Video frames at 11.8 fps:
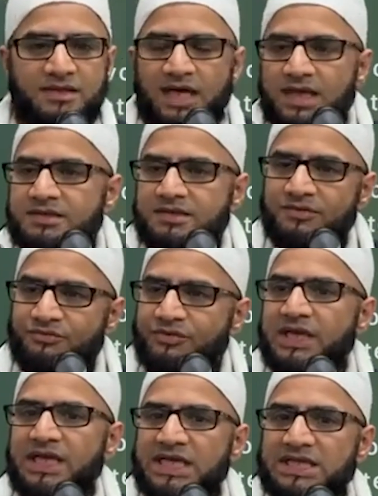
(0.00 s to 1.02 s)
that
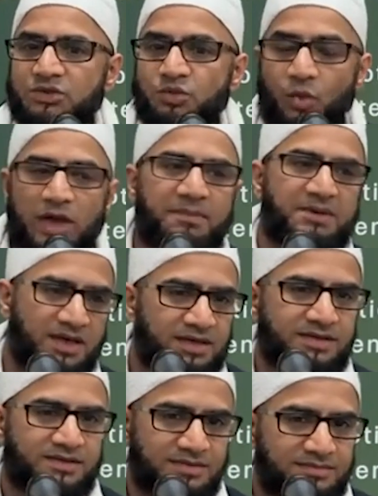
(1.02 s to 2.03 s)
feelings will be
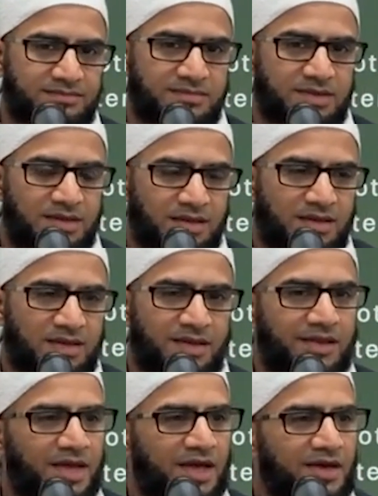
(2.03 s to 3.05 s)
hurt.
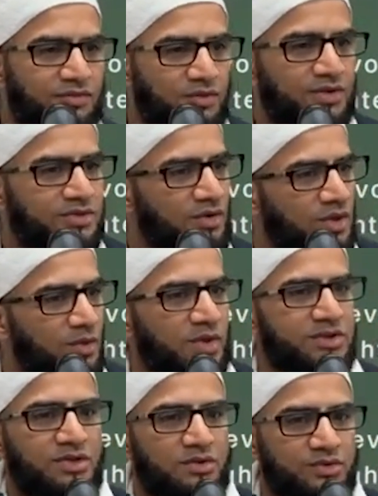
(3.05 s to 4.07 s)
Therefore, there's only
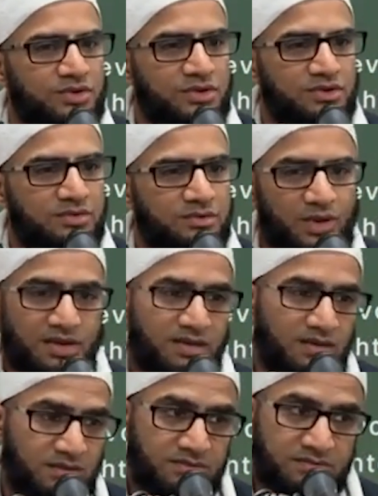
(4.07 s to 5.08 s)
one solution.
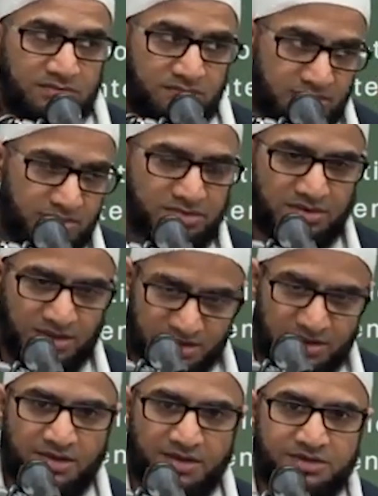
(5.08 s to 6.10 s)
Well, there's
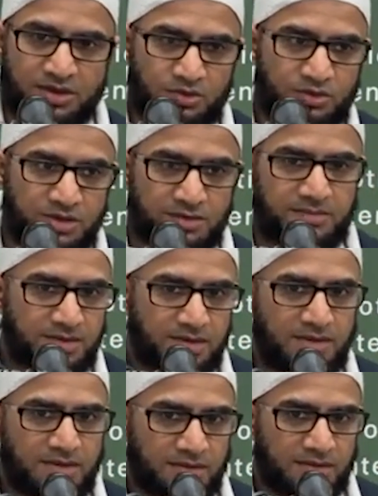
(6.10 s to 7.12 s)
another
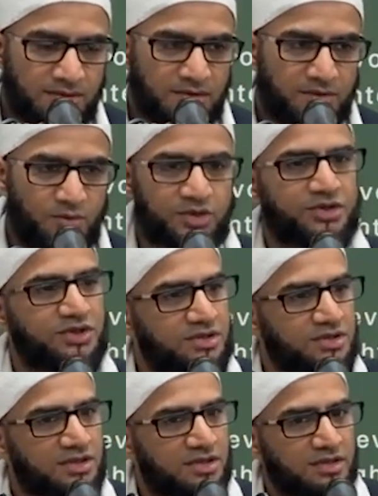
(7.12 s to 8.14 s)
solution,
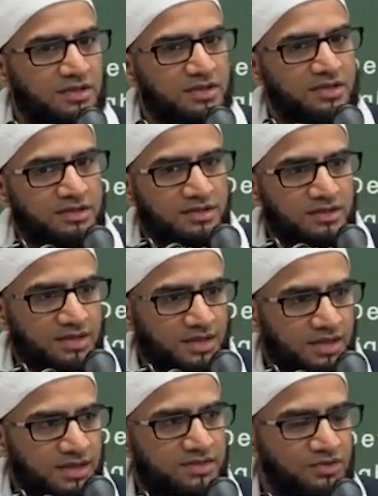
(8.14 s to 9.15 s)
which
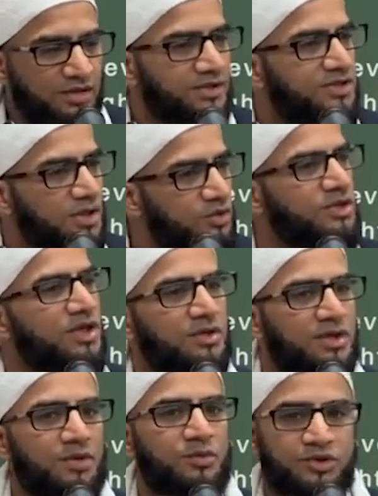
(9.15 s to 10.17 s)
is not the
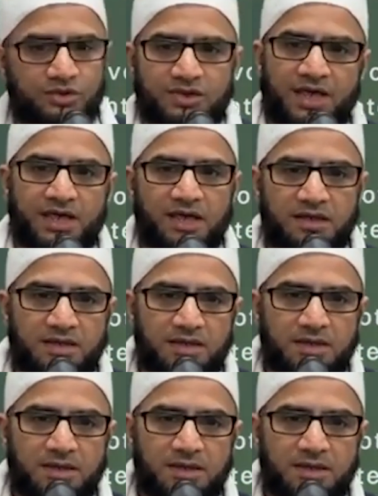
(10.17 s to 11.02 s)
solution that we should take.